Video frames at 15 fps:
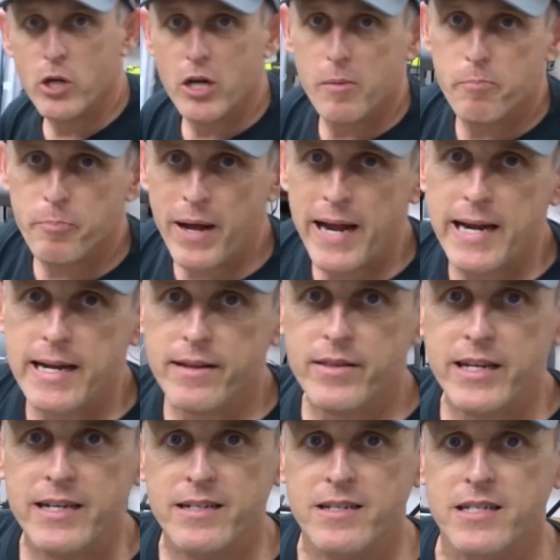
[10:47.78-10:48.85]
going to paint
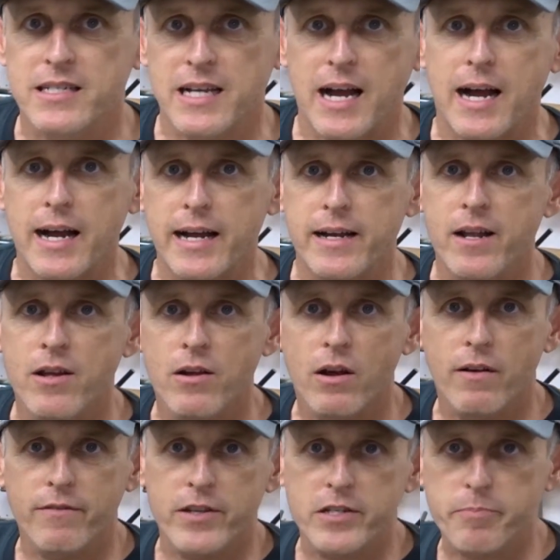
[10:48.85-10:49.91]
the inside
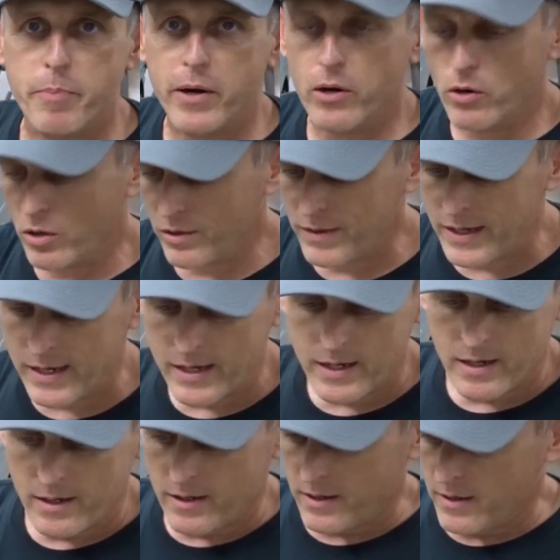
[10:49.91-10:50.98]
of this barrel.
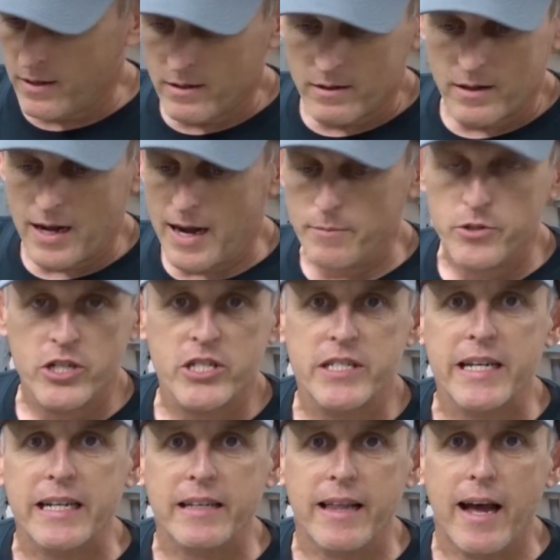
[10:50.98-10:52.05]
I'm just
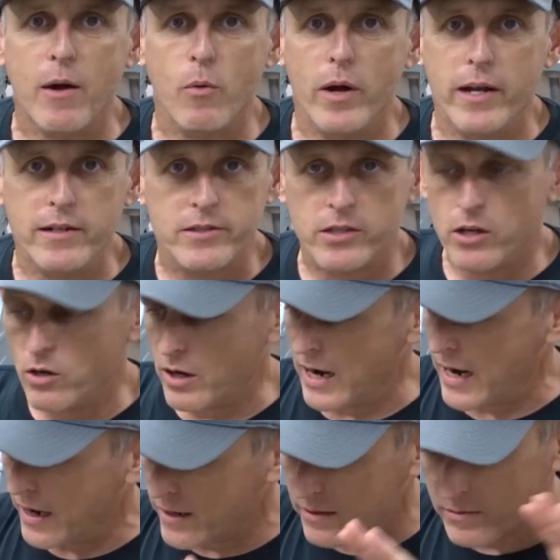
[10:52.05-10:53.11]
sick that way.
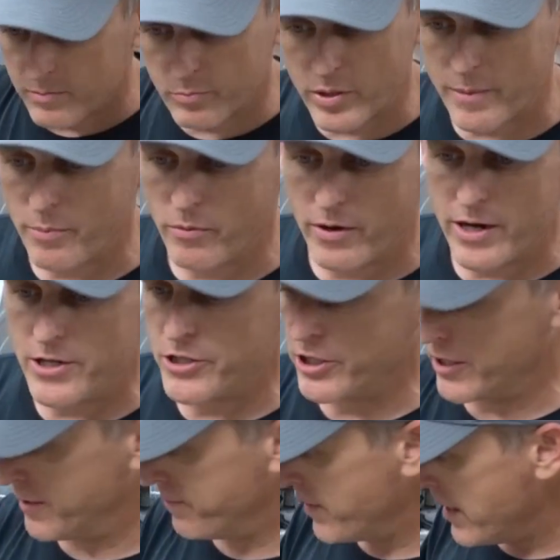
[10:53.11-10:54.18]
So
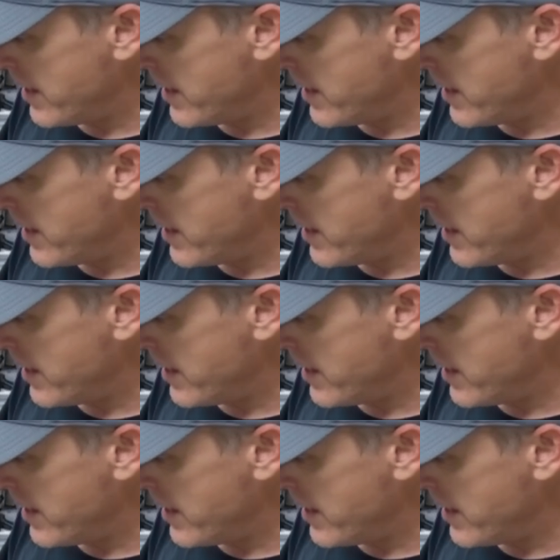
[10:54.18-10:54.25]
preparation,